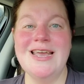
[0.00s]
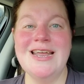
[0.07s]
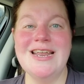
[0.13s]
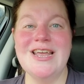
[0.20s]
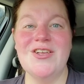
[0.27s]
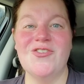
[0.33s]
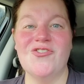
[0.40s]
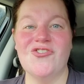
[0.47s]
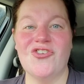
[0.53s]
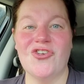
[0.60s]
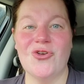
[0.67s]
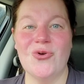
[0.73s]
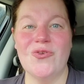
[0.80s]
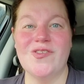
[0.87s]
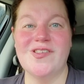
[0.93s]
It is
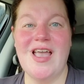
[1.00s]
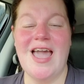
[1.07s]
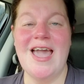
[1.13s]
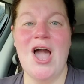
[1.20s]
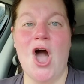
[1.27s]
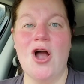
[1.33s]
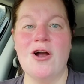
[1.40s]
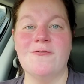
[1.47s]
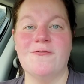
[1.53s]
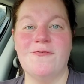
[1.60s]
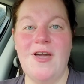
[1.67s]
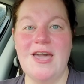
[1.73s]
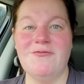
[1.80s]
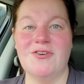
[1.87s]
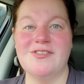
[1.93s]
Tuesday. Our
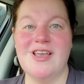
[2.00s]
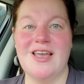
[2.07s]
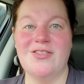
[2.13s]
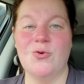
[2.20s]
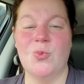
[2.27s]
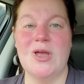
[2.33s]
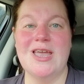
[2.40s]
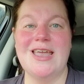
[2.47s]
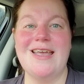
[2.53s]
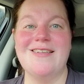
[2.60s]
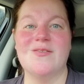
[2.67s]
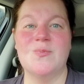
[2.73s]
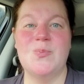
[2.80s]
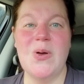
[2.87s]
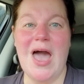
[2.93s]
favorite day of the week
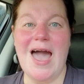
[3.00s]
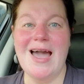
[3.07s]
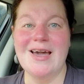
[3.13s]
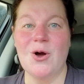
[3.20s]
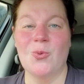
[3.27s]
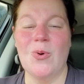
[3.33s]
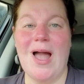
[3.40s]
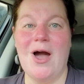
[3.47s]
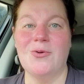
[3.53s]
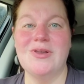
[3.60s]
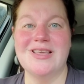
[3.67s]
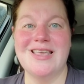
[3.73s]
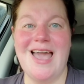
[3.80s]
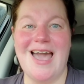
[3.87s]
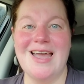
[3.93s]
is back
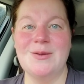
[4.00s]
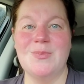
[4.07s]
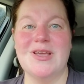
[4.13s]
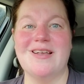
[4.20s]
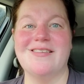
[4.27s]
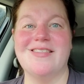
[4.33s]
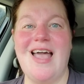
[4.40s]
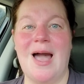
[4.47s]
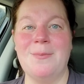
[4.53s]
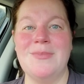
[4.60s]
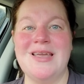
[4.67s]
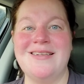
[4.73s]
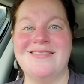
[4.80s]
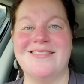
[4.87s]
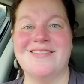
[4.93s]
around again because that
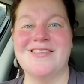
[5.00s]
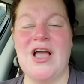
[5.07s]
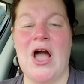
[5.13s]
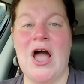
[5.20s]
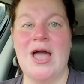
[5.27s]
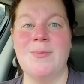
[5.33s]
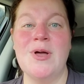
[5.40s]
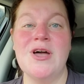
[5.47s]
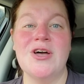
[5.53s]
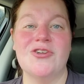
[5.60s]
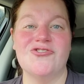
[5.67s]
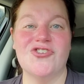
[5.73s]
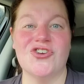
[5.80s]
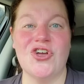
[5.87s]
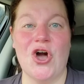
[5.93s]
means it's time
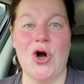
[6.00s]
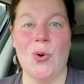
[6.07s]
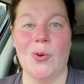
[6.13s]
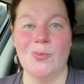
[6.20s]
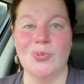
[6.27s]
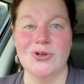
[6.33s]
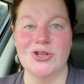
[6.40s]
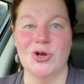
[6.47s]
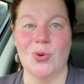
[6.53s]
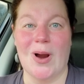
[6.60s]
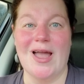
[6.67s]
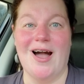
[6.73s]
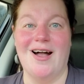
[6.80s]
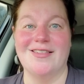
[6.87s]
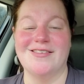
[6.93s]
to go
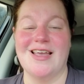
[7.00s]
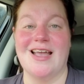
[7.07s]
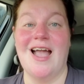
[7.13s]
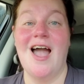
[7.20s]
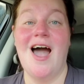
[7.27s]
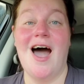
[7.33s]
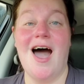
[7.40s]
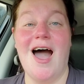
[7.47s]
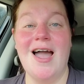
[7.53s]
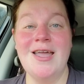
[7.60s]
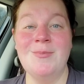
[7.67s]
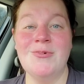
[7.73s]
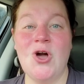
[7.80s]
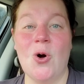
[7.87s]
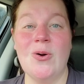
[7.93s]
Blu-ray hunting.
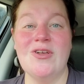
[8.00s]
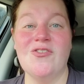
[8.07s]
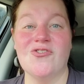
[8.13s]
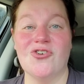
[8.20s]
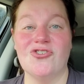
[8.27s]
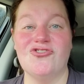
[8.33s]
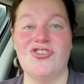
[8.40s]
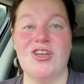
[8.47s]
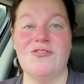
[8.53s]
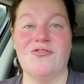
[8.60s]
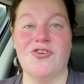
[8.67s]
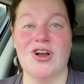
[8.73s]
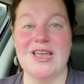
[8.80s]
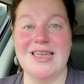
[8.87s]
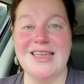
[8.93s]
I am going searching
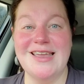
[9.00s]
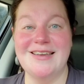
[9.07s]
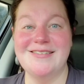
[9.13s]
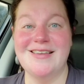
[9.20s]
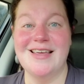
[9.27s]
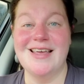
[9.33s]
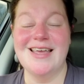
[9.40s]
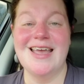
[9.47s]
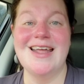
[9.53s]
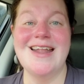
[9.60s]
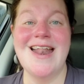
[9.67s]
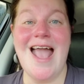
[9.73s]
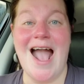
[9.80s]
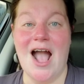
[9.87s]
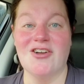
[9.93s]
for heat in
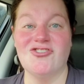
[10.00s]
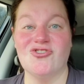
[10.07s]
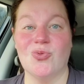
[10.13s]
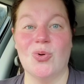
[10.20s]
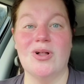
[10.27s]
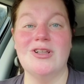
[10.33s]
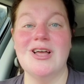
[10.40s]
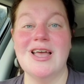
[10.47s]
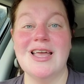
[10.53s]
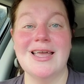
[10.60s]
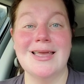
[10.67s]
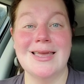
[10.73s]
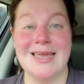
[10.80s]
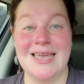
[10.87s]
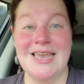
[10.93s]
an actual
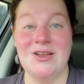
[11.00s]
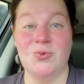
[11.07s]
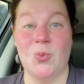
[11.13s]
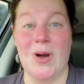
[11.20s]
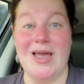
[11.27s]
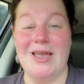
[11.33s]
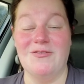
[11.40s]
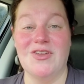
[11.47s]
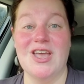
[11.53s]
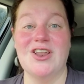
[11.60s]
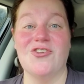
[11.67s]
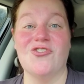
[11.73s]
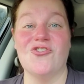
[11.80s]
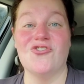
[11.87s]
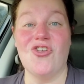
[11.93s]
heat wave.
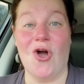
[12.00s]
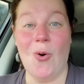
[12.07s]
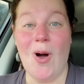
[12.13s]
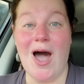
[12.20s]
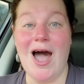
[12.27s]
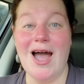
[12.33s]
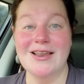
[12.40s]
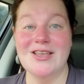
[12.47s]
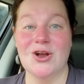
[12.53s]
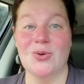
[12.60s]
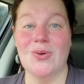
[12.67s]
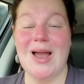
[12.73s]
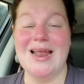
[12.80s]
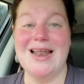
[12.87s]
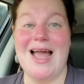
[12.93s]
It is so hot here
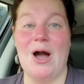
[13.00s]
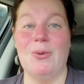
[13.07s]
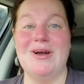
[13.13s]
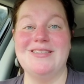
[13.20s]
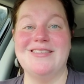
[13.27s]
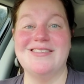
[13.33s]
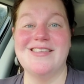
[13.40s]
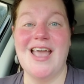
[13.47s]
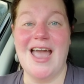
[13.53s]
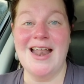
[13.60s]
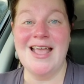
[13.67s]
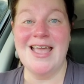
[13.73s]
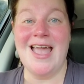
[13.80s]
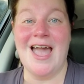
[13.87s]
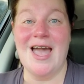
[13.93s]
right now. It's
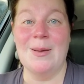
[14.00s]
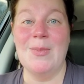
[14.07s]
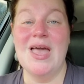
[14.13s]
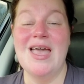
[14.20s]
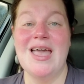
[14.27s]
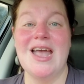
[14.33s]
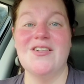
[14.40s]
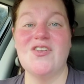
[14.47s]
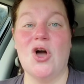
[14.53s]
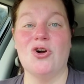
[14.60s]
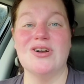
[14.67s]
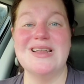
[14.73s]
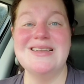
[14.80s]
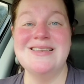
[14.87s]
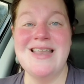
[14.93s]
10 a.m. It's
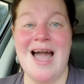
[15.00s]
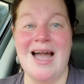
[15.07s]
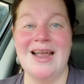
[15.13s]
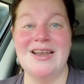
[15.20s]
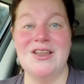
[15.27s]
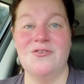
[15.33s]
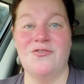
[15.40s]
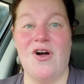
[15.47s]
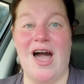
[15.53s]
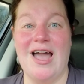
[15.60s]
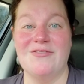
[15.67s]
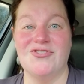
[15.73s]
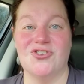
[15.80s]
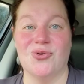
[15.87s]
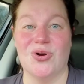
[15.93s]
already
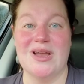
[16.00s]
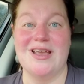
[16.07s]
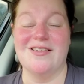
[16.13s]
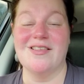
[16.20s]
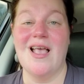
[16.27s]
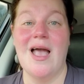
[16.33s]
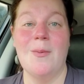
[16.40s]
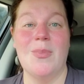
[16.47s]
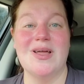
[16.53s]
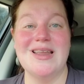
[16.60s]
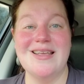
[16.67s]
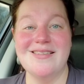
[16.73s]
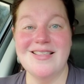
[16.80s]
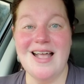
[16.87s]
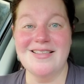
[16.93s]
95 degrees. But
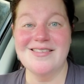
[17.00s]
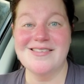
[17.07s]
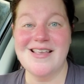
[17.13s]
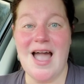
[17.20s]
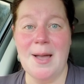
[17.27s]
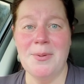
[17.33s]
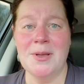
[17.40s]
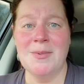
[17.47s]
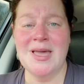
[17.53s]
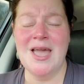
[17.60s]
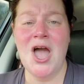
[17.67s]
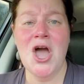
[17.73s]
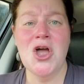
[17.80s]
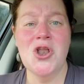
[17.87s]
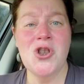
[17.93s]
is that stopping
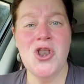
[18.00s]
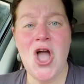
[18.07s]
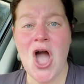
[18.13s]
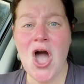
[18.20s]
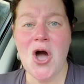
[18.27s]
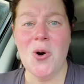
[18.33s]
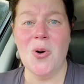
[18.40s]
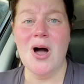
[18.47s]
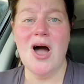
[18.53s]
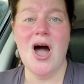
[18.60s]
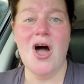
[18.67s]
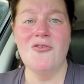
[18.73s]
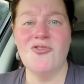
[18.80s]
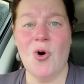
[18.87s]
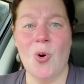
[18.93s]
me? No,
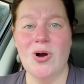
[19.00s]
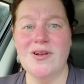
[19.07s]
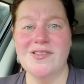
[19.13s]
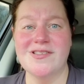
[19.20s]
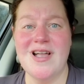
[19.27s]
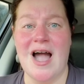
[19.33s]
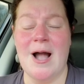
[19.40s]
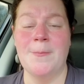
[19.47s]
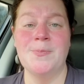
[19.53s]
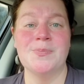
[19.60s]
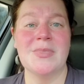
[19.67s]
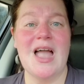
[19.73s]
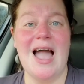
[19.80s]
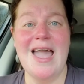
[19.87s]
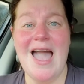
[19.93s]
of course not.
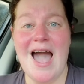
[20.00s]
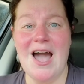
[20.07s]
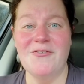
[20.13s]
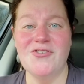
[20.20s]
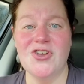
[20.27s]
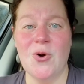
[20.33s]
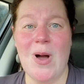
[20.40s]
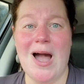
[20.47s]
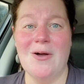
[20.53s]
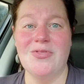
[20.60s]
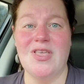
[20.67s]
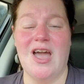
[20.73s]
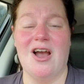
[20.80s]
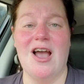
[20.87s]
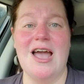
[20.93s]
I have to go
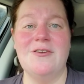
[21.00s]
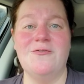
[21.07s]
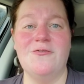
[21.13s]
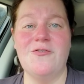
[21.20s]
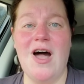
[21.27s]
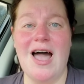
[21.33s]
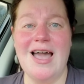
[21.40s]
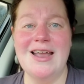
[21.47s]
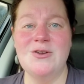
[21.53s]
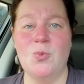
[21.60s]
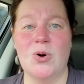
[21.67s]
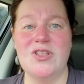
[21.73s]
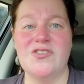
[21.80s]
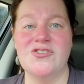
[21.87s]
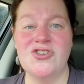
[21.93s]
out there and
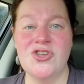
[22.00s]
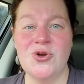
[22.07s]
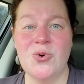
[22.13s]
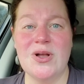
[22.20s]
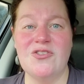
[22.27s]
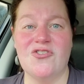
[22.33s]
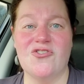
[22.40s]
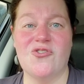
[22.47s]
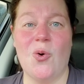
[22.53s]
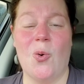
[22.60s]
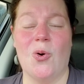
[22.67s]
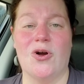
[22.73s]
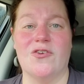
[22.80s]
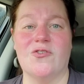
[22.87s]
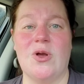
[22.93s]
find what is new in
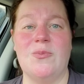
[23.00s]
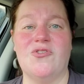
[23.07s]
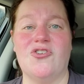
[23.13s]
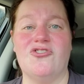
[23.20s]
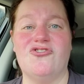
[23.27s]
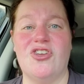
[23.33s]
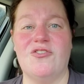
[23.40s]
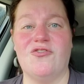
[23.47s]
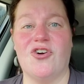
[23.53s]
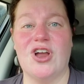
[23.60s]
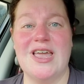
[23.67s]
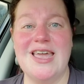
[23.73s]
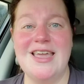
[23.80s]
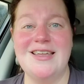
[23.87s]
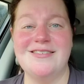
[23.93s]
store. So I'm searching for
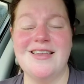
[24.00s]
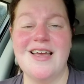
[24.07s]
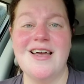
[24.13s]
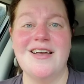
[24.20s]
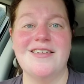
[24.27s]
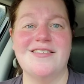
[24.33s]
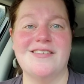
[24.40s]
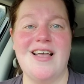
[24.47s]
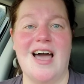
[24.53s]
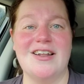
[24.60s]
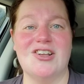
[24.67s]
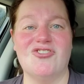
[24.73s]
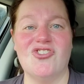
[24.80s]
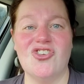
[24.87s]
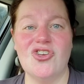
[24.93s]
heat.
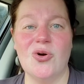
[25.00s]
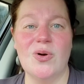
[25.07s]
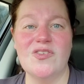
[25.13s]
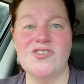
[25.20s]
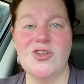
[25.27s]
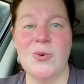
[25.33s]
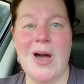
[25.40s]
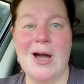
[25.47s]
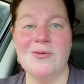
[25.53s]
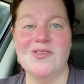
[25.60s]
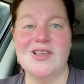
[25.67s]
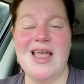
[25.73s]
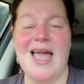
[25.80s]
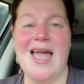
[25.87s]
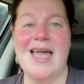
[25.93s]
Sonic 2 is new out
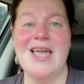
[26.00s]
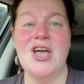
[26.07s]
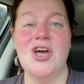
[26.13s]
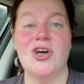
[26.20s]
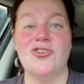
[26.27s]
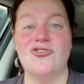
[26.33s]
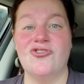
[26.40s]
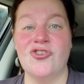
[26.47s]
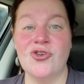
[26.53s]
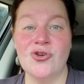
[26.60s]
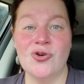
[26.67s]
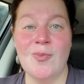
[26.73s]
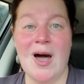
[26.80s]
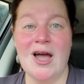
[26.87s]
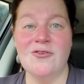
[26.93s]
today.
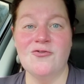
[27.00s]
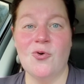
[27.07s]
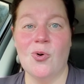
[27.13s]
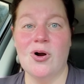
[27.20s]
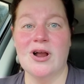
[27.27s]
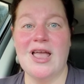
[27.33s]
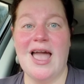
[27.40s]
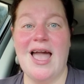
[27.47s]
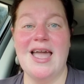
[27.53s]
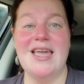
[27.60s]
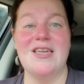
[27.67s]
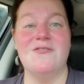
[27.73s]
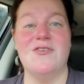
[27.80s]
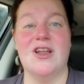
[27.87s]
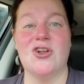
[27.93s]
Doom on
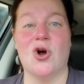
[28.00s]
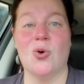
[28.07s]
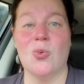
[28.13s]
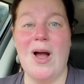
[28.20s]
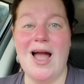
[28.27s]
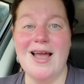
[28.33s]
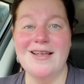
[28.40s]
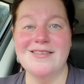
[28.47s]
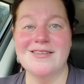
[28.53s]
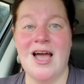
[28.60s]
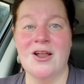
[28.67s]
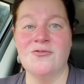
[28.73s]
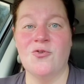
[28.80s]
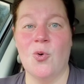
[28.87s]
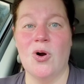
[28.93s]
4K, Event Horizon
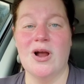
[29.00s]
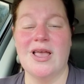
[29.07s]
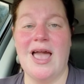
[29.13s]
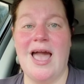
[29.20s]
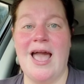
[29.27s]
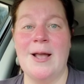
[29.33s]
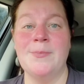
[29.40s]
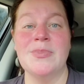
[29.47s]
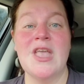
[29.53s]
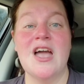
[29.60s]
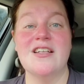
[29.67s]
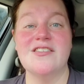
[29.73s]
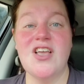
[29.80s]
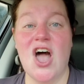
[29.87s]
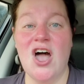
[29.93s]
on 4K,
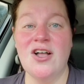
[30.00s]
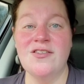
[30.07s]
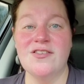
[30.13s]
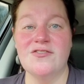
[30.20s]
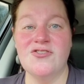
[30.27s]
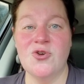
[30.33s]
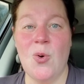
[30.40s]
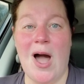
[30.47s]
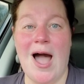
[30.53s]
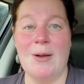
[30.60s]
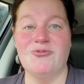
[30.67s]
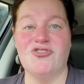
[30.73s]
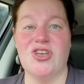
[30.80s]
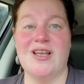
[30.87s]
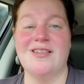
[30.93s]
tons of new
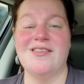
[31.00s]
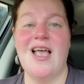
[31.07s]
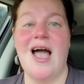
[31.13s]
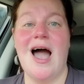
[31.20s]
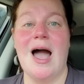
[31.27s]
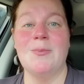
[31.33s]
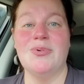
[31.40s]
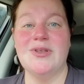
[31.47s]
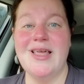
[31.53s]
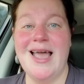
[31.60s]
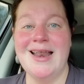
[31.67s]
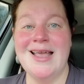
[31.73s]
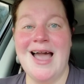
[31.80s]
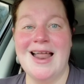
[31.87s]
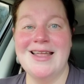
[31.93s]
options. I'm
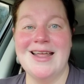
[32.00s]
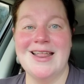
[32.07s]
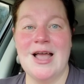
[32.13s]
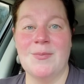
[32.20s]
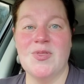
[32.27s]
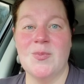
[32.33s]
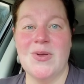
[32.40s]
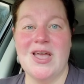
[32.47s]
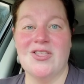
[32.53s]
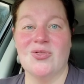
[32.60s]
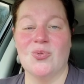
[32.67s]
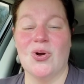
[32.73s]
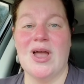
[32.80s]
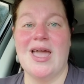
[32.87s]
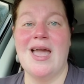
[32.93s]
planning on hitting up the big
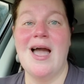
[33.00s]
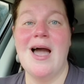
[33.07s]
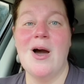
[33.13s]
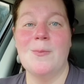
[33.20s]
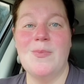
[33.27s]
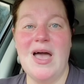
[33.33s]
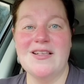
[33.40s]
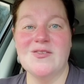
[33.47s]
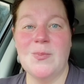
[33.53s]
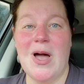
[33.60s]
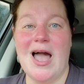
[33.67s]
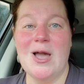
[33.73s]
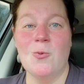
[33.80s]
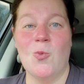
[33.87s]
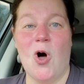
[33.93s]
three, Best
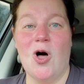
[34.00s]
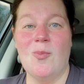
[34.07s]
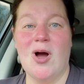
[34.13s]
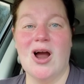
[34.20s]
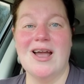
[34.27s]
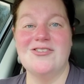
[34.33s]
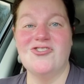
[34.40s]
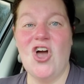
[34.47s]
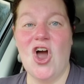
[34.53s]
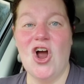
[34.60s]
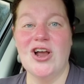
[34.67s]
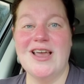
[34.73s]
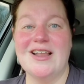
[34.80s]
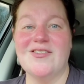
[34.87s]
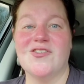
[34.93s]
Buy, Walmart, and
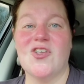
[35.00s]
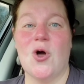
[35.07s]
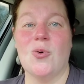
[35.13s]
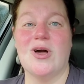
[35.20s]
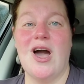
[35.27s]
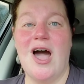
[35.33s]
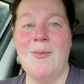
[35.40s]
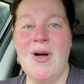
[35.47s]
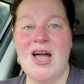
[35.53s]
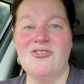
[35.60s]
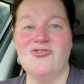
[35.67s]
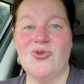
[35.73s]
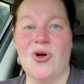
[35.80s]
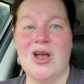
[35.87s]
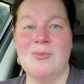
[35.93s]
Target. So come
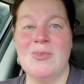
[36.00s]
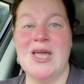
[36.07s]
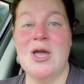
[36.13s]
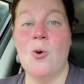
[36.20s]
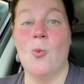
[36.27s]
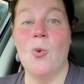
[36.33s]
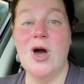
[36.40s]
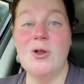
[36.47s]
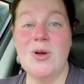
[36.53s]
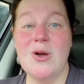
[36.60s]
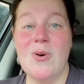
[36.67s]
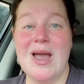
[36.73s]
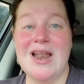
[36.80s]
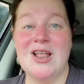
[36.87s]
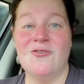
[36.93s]
on, join me. What are
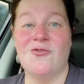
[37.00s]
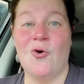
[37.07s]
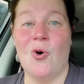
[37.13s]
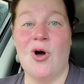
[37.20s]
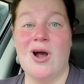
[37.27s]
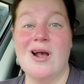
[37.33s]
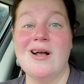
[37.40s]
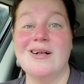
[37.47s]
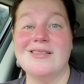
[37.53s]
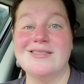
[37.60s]
we waiting for?